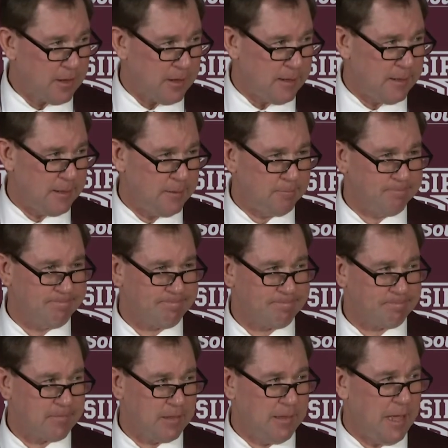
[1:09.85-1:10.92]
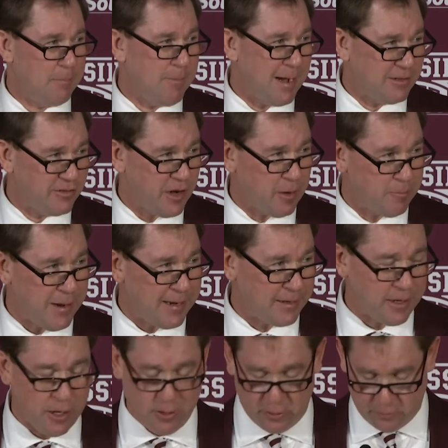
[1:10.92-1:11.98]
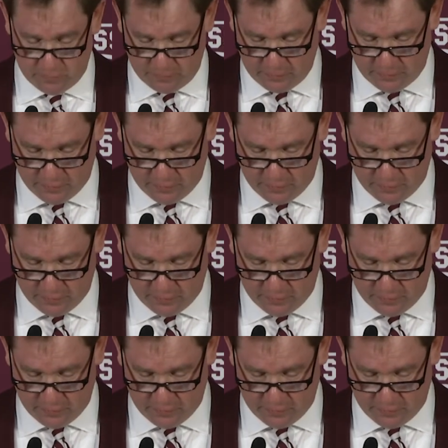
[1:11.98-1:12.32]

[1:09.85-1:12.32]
led by Jared Benko,